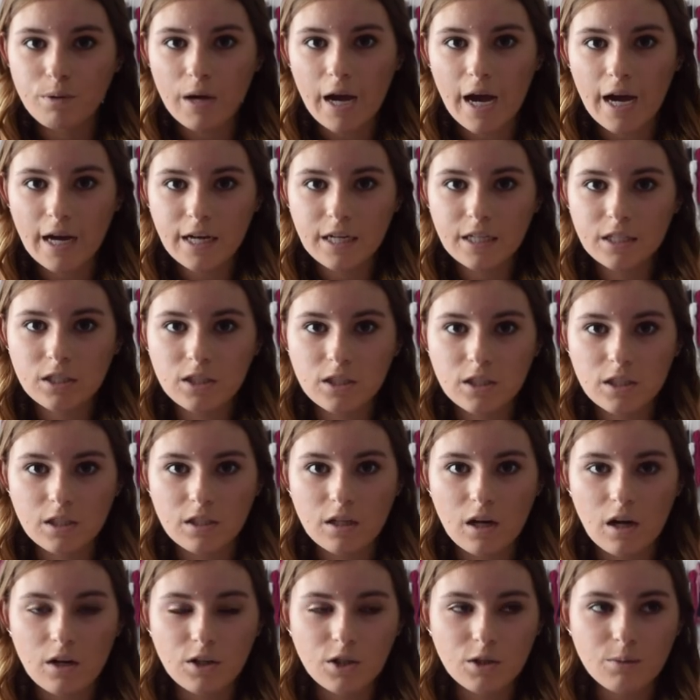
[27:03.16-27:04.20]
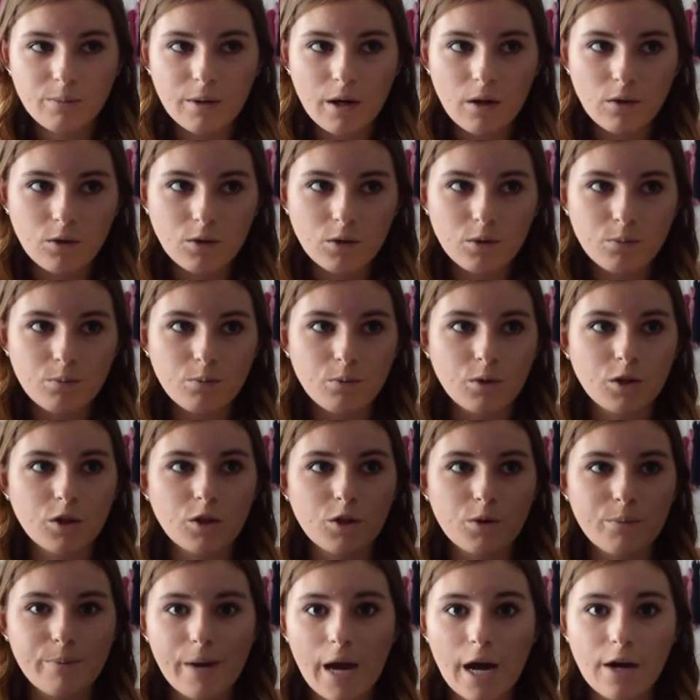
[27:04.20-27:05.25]
package that on your belt loop with
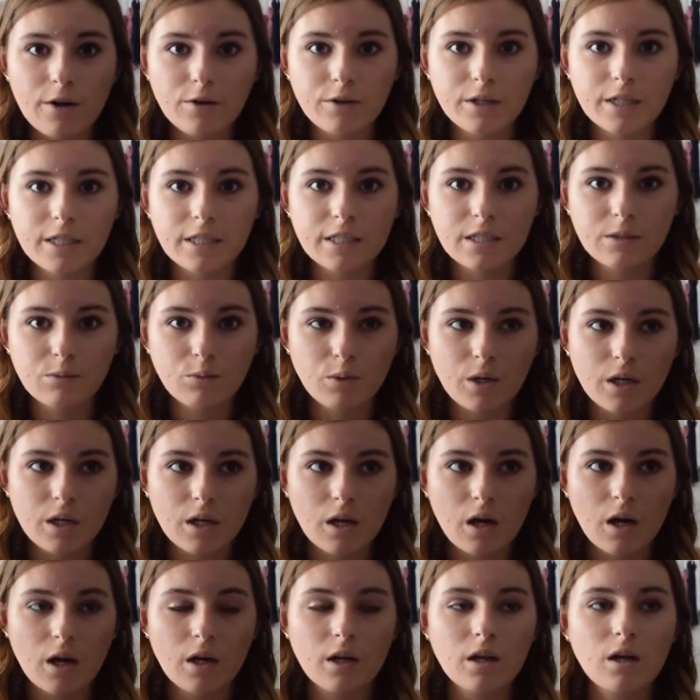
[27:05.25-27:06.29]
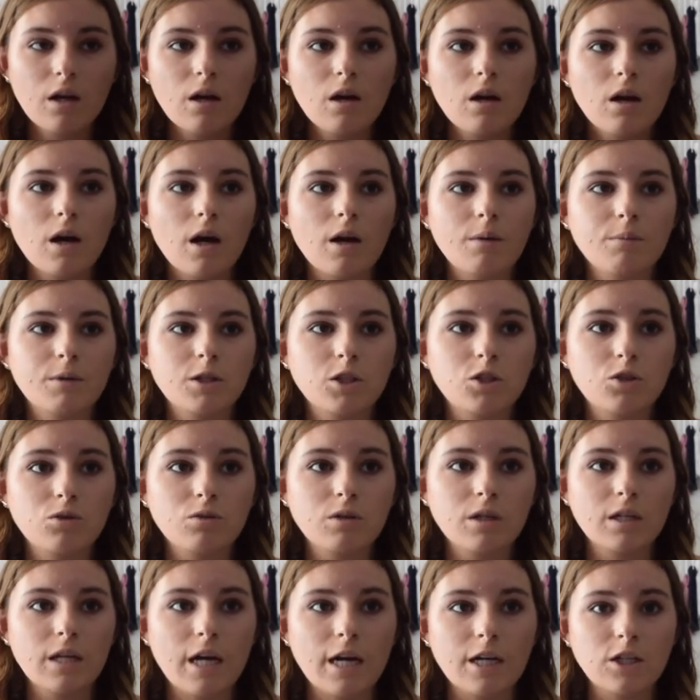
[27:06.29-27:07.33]
your batteries and whatnot, because you
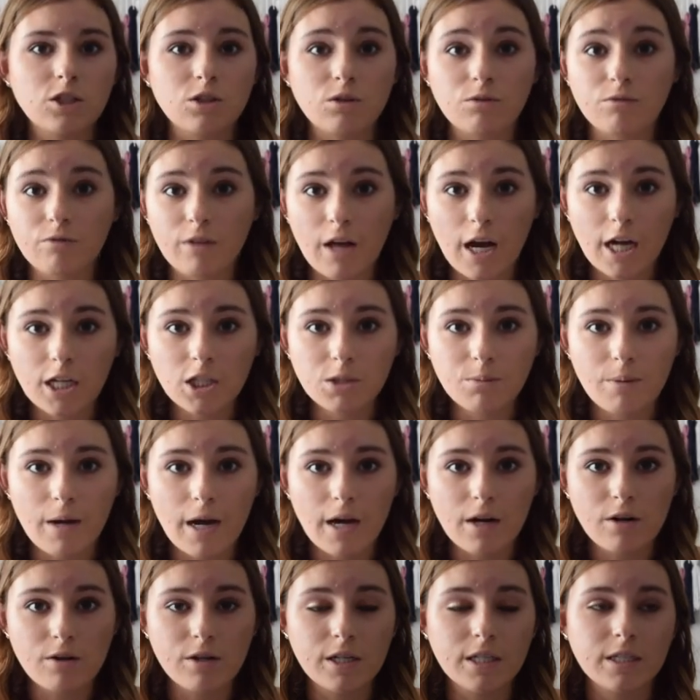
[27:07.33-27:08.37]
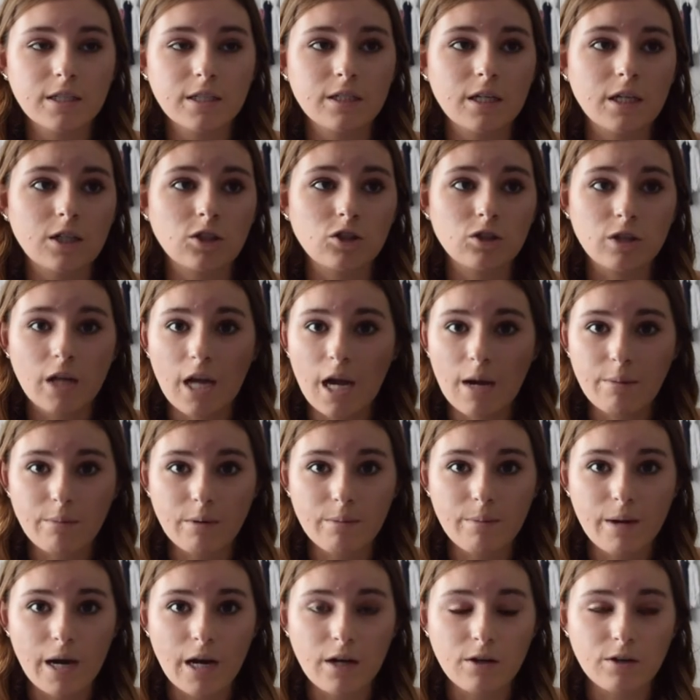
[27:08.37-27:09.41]
need extra flash batteries, extra camera
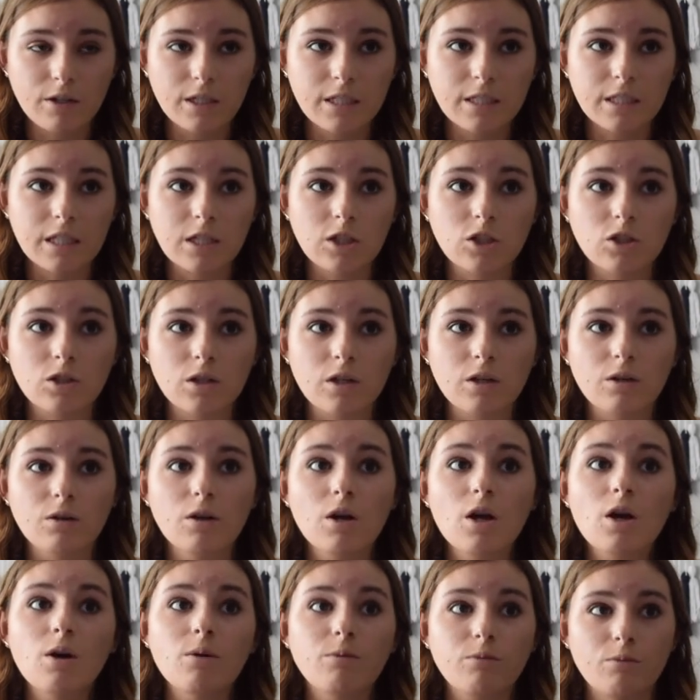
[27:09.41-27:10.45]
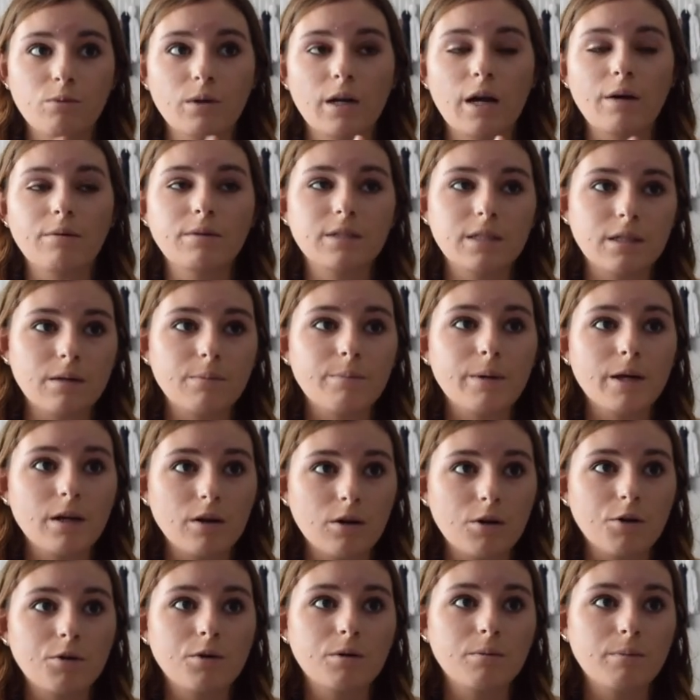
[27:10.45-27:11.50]
batteries, extra, when I was there,
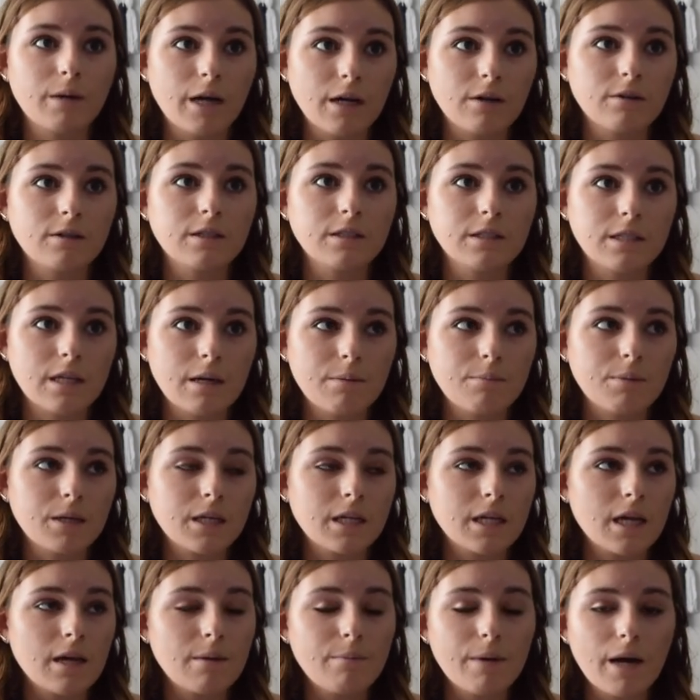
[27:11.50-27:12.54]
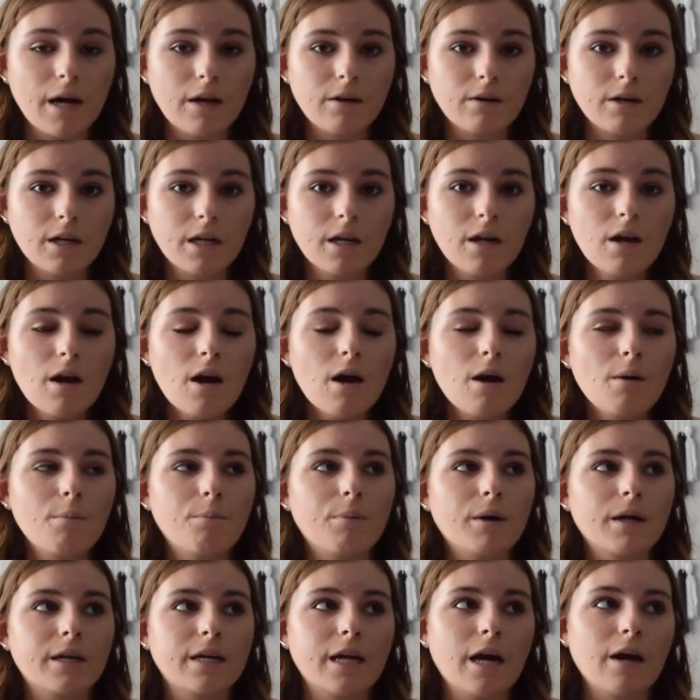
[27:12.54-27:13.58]
Barracuda batteries and PDA battery,
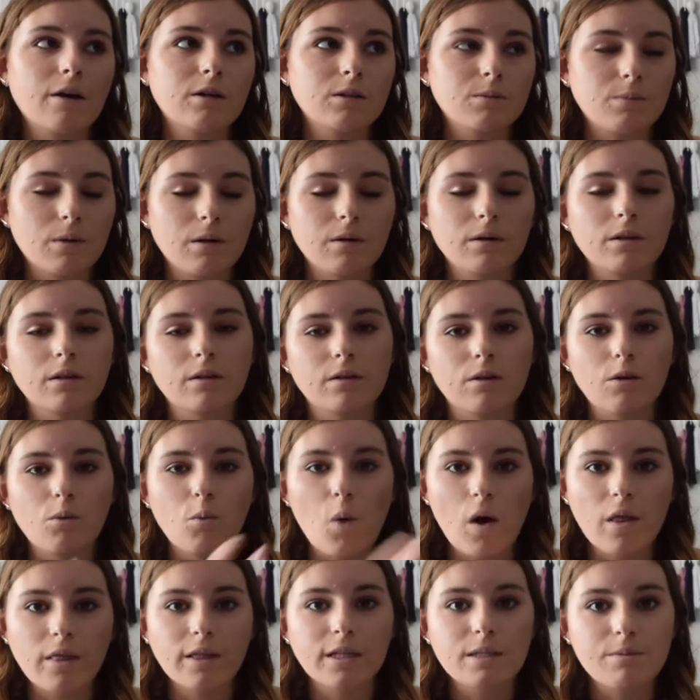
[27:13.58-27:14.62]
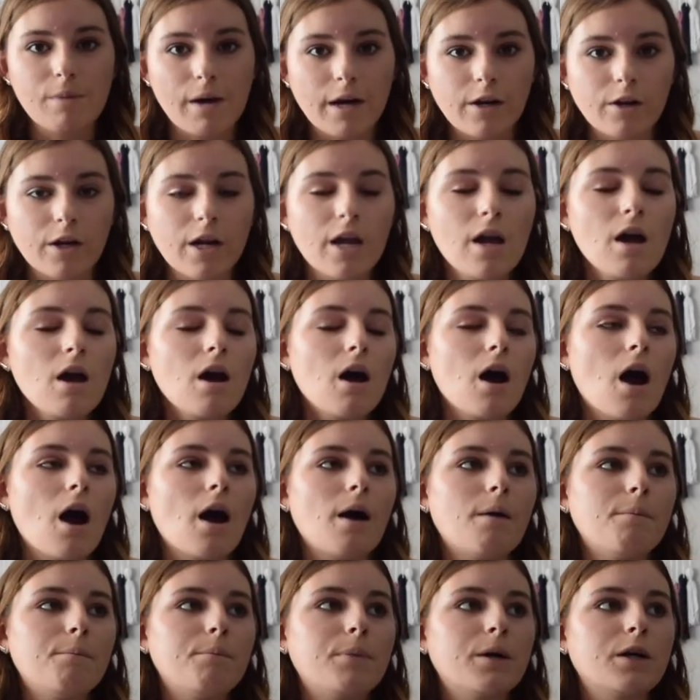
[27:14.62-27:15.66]
but now it's probably, you know, one less battery.
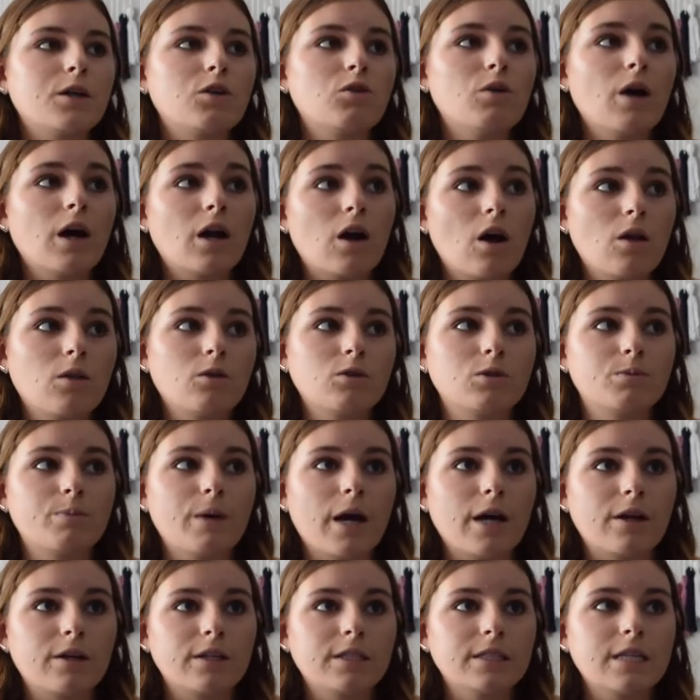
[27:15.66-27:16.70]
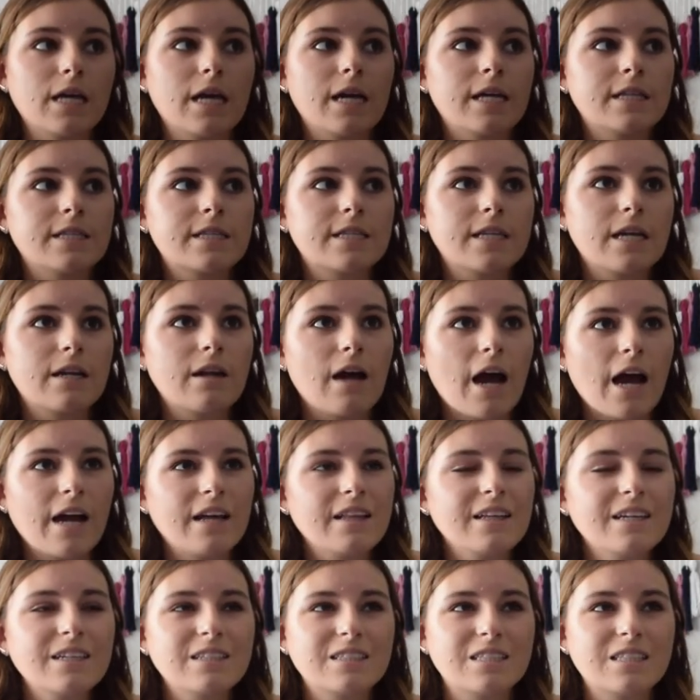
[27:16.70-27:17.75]
But you had all those batteries. Instead, I
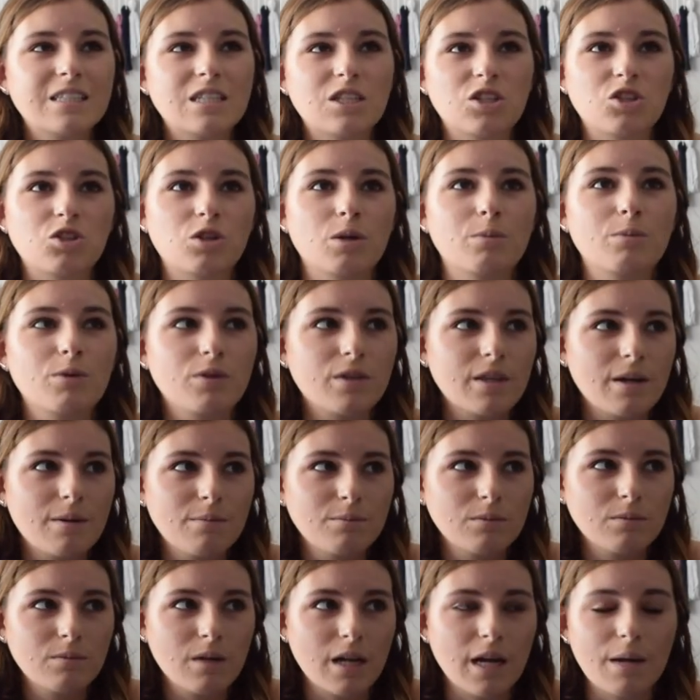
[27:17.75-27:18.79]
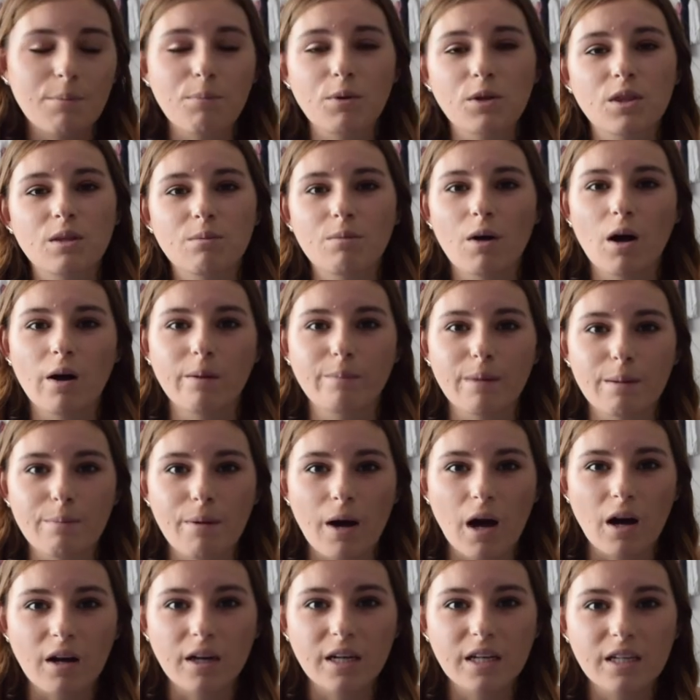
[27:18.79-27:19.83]
like to distribute them and I put them all in my
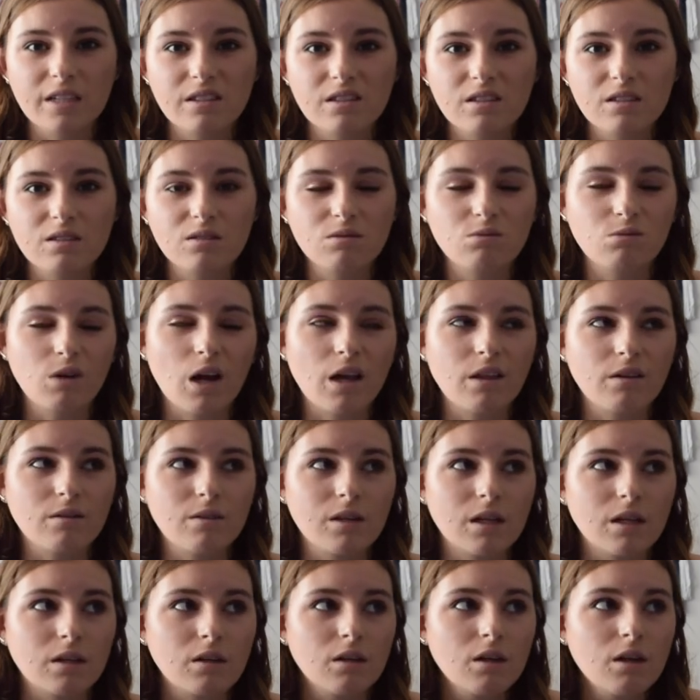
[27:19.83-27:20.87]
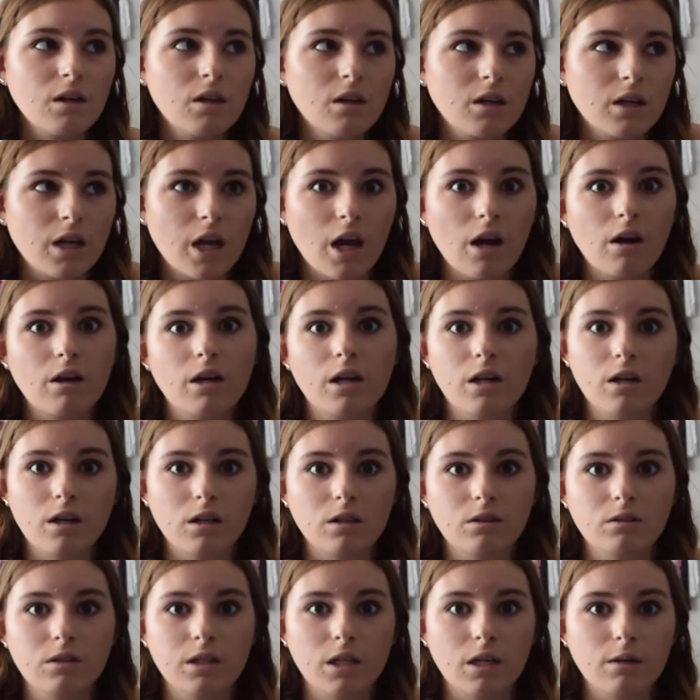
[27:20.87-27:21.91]
pockets rather than carry
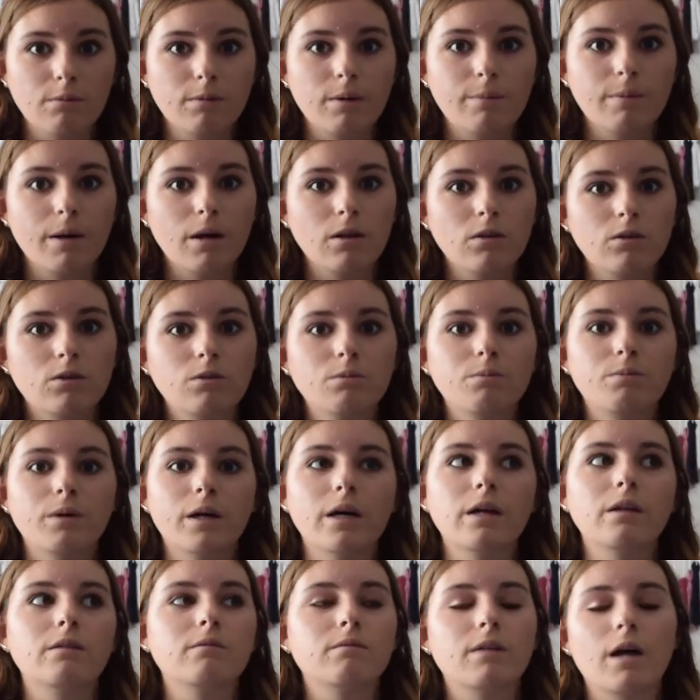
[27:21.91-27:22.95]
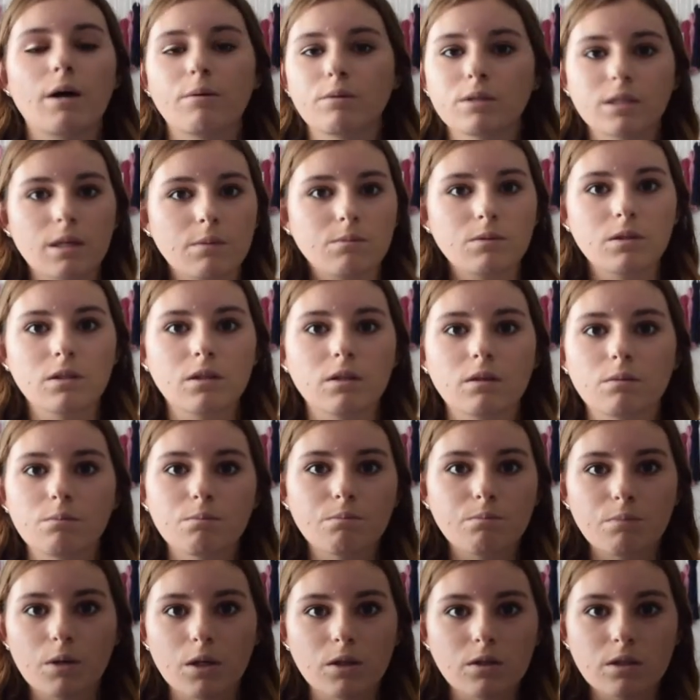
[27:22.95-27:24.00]
another thing on my belt loop, but that was up to the
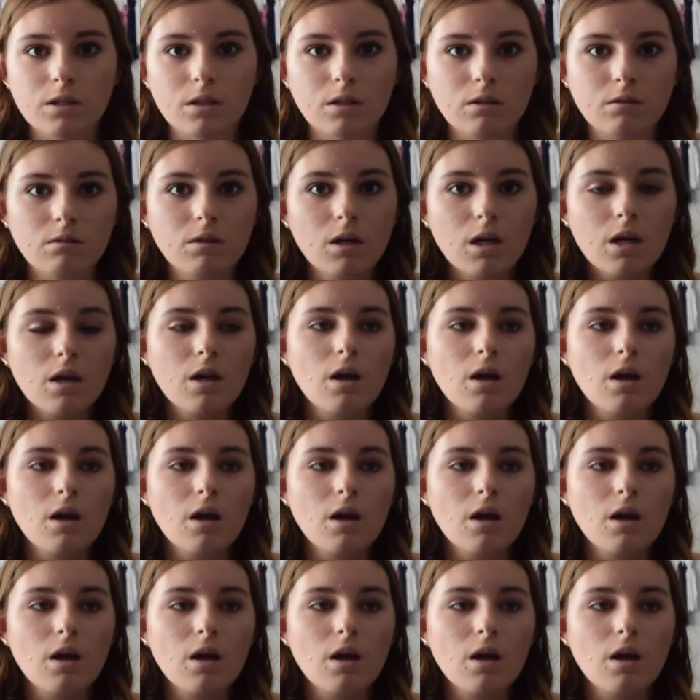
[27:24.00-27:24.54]
person.